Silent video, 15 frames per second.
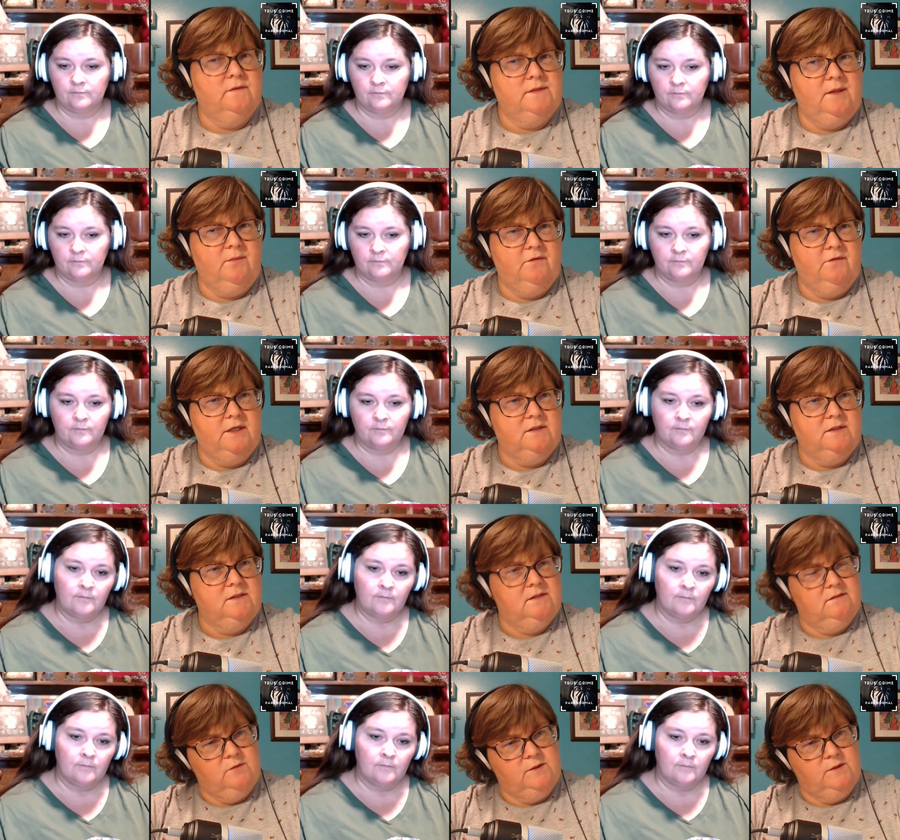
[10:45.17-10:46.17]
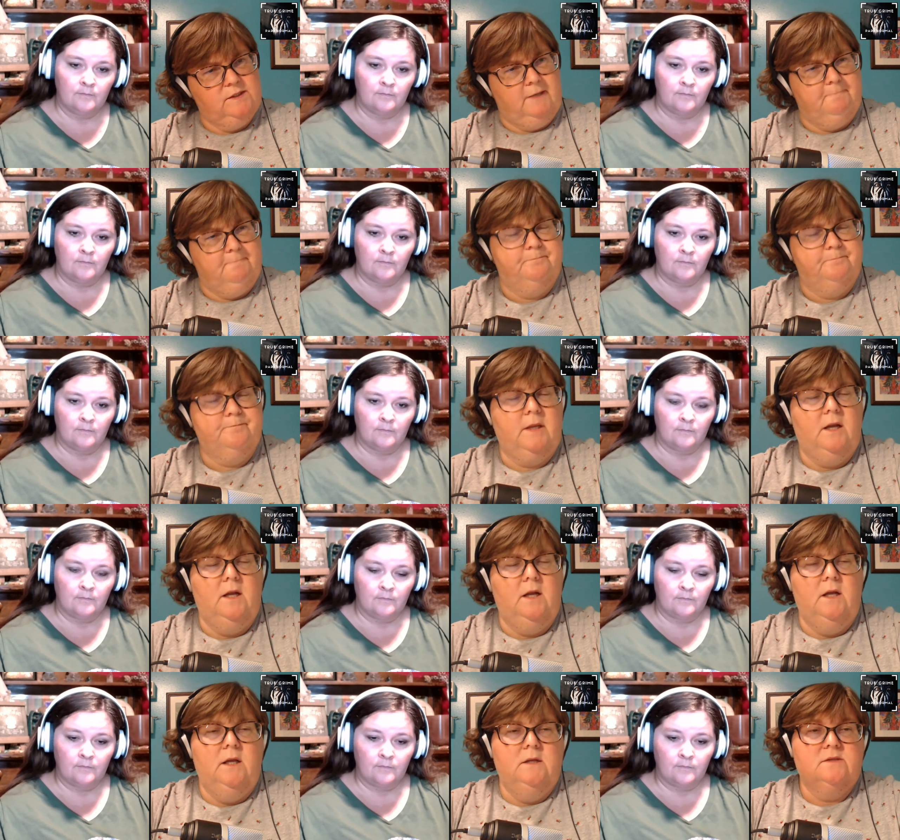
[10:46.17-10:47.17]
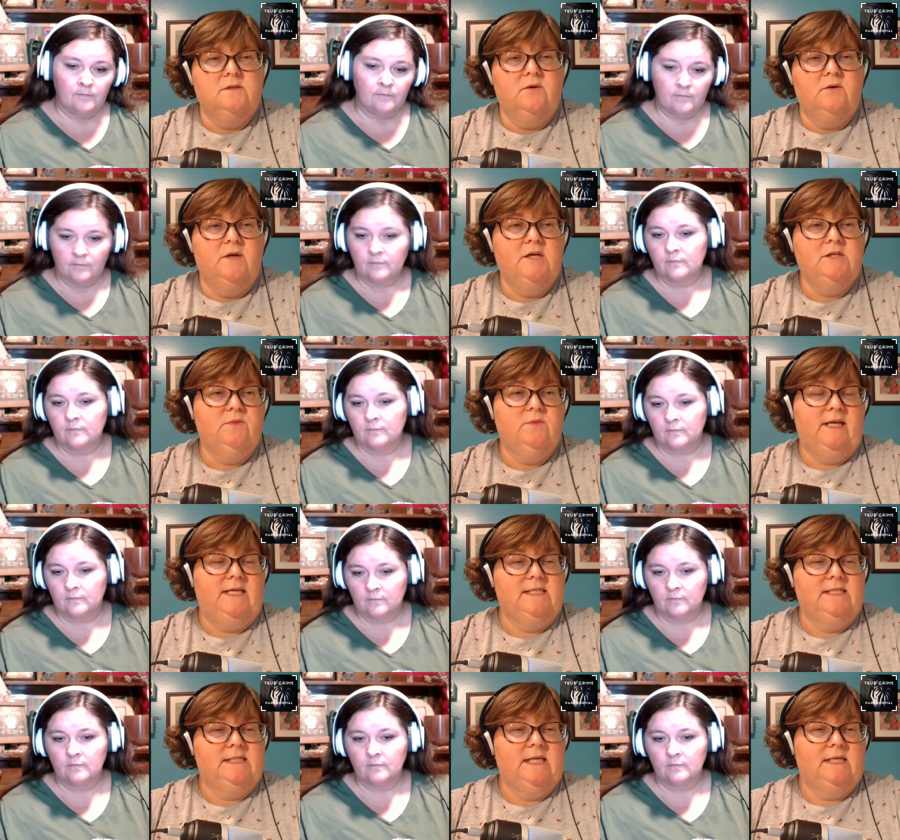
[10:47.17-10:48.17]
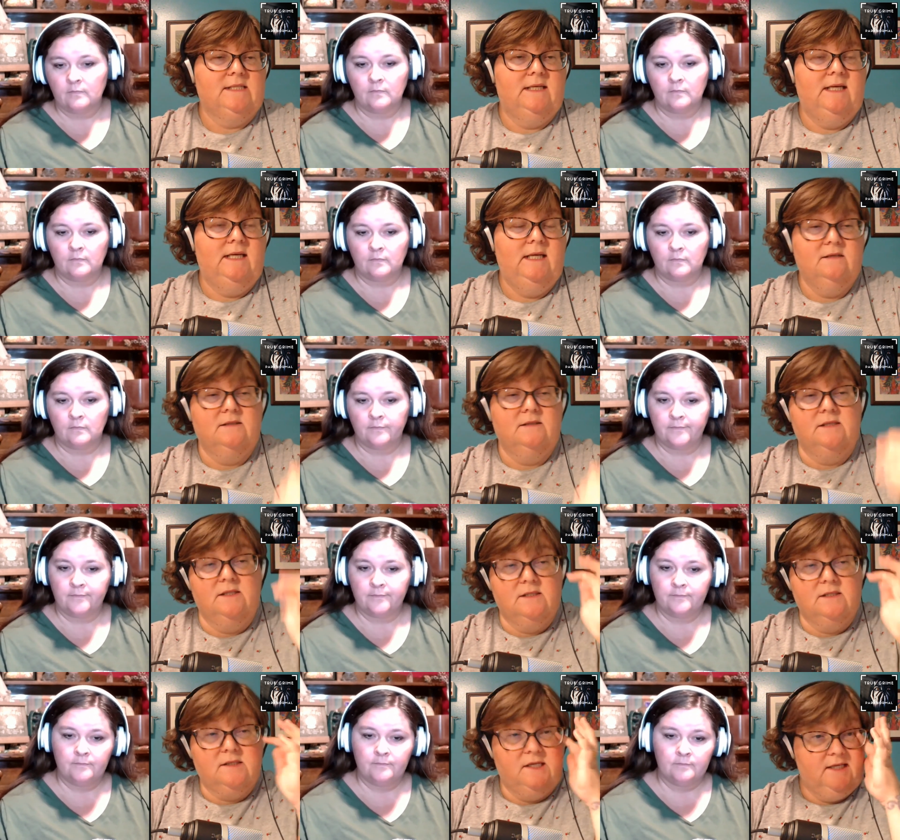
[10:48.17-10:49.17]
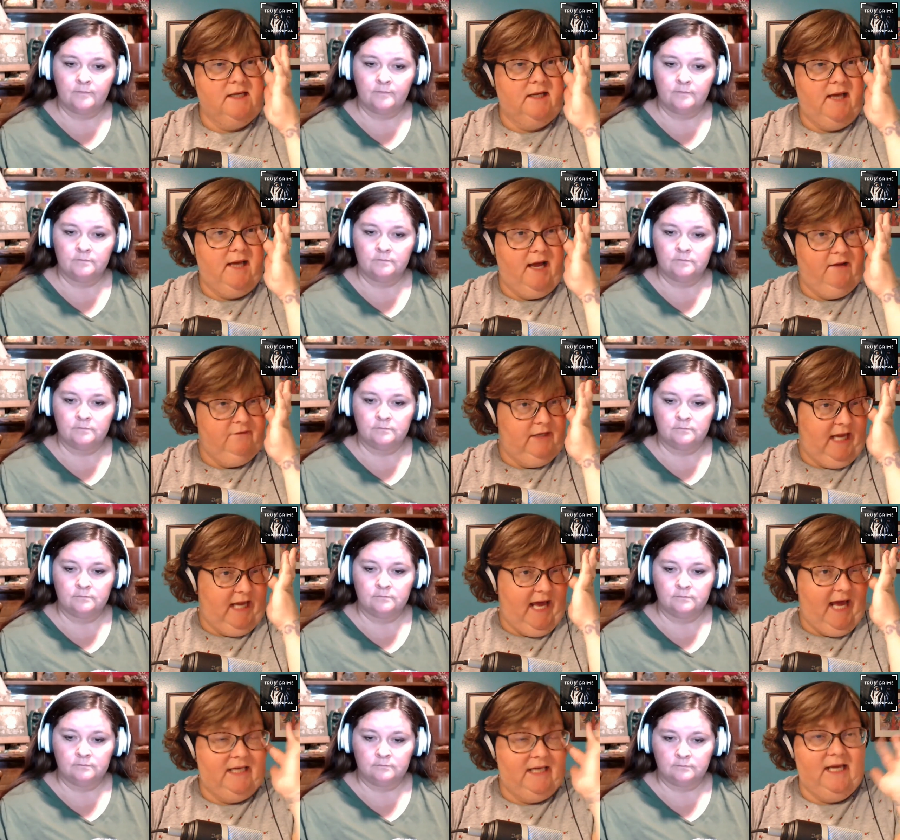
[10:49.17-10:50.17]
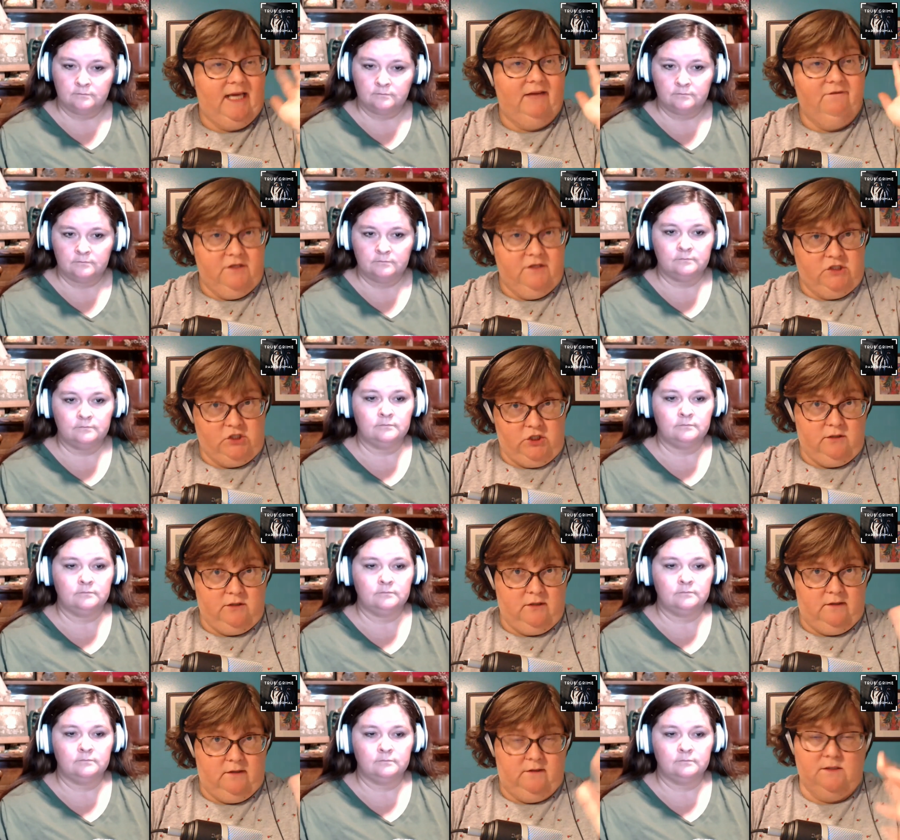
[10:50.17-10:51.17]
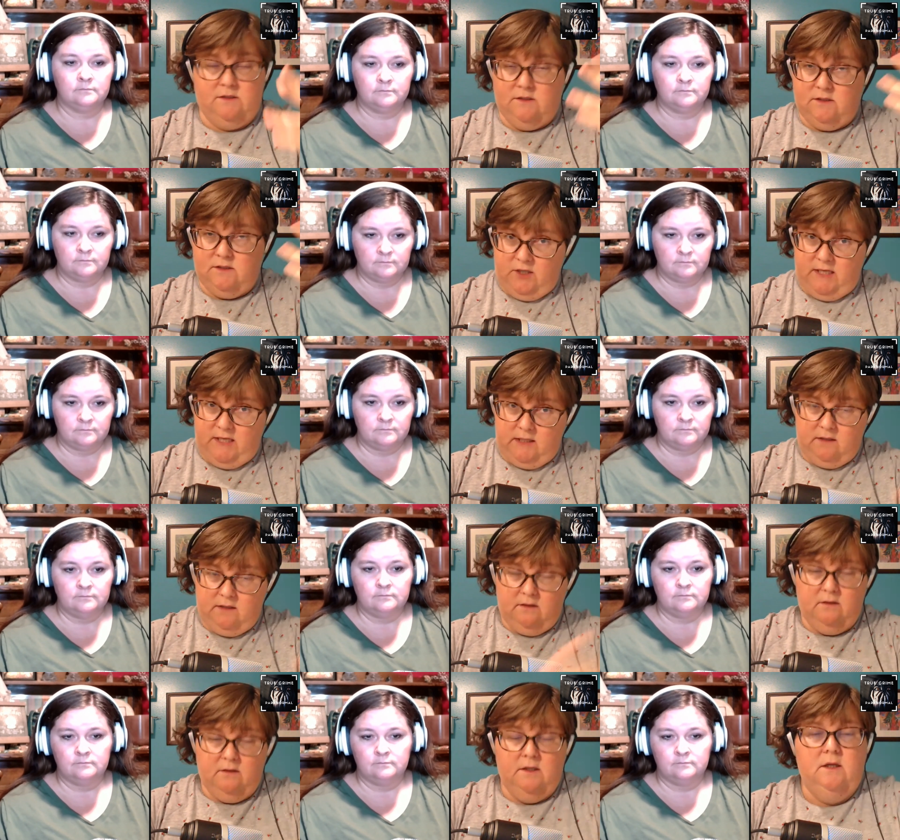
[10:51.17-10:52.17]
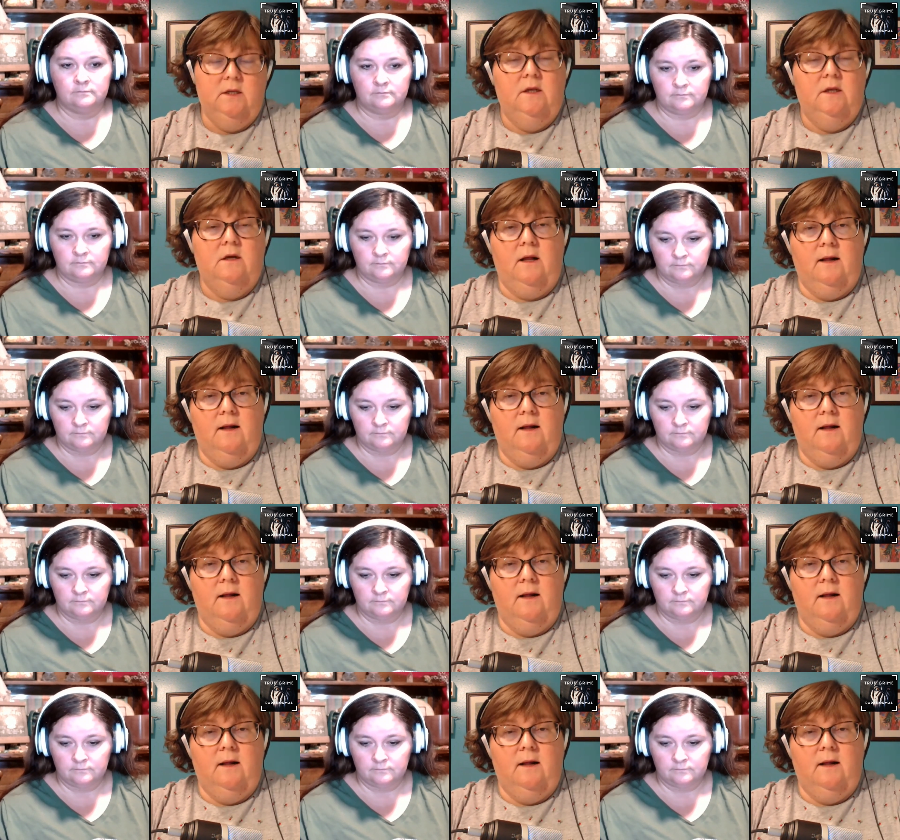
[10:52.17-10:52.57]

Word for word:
Speaker 1: some of this. We'll see. So here's what he says, and he is discussing having had a vision. And this is a thing mm-hmm.